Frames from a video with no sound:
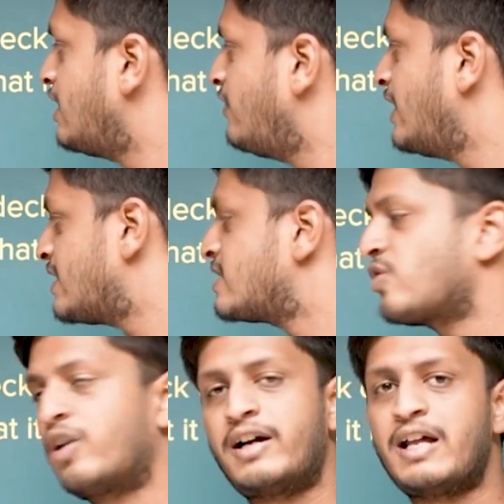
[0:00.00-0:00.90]
given H has
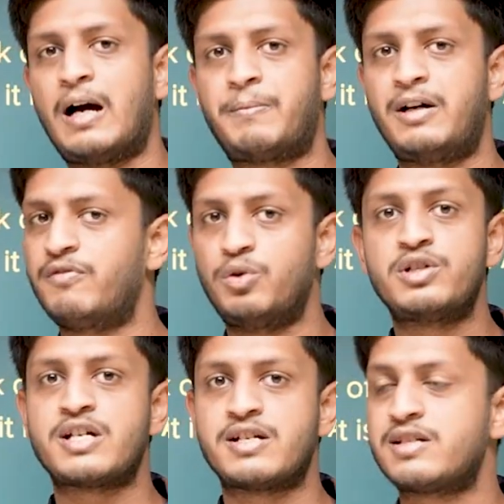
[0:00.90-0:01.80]
already happened,
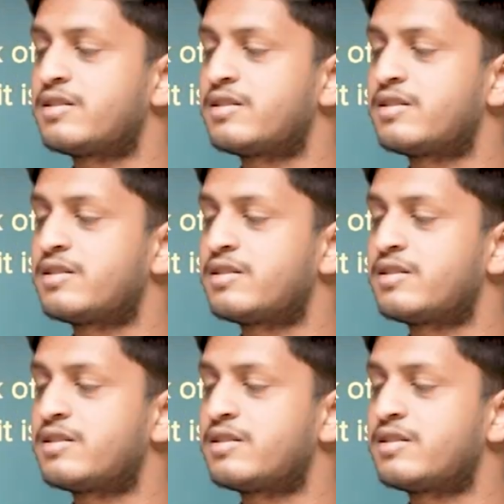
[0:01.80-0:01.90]
won't change.